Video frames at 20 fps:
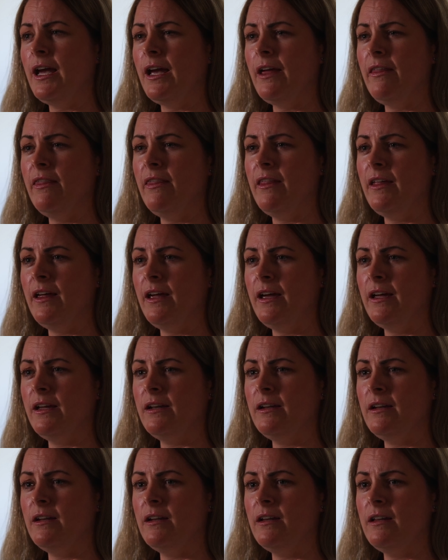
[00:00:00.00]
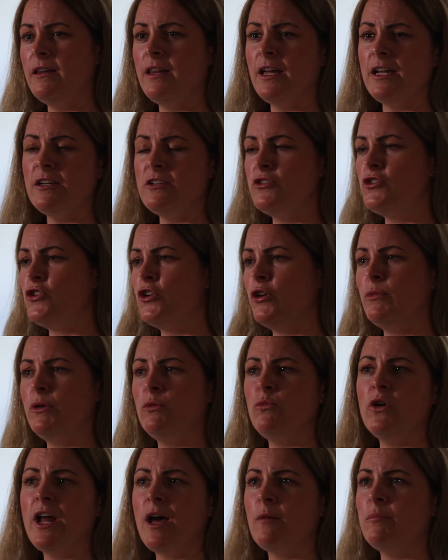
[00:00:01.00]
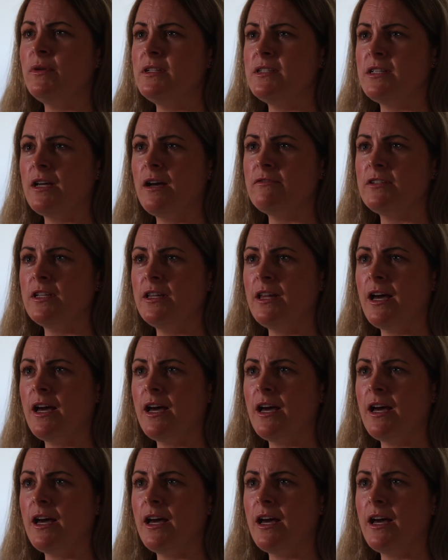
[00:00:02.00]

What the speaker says: and then they determine what happens after